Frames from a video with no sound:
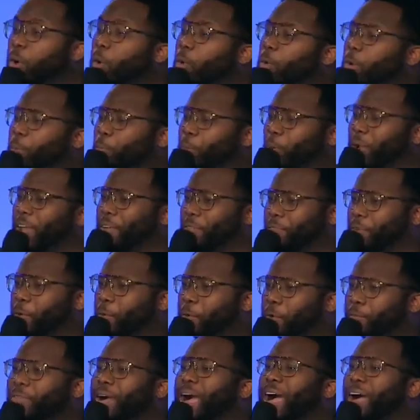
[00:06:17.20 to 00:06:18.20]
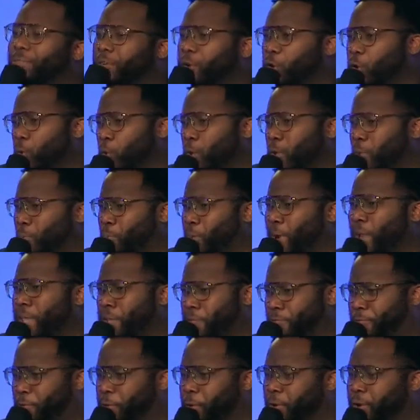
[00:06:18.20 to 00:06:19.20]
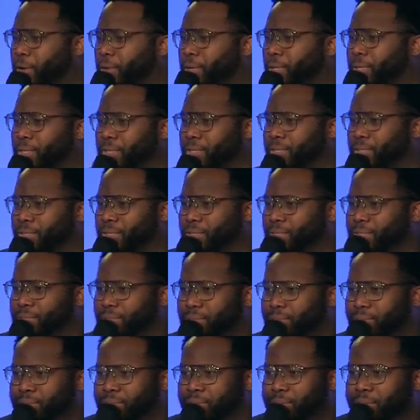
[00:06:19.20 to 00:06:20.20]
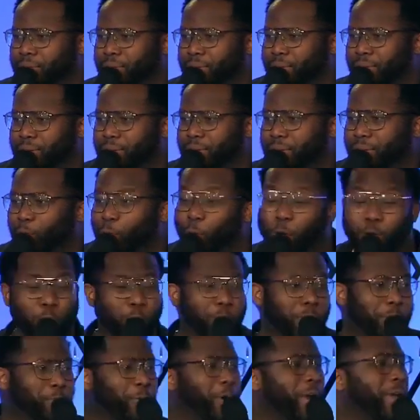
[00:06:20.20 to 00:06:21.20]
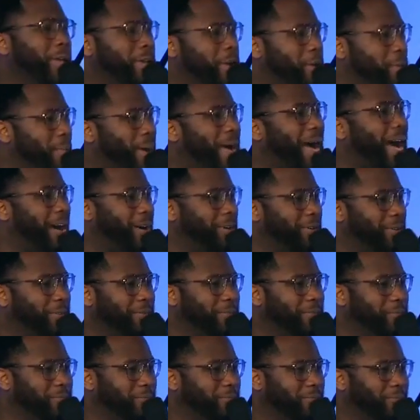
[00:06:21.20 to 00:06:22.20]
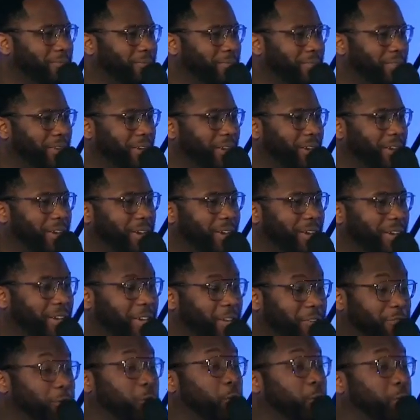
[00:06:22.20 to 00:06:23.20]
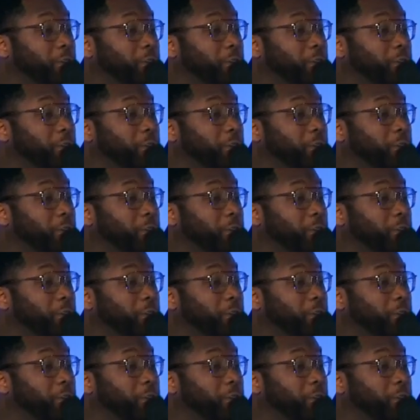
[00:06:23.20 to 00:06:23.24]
when we pray for revival, who we praying for? What are we praying about? If you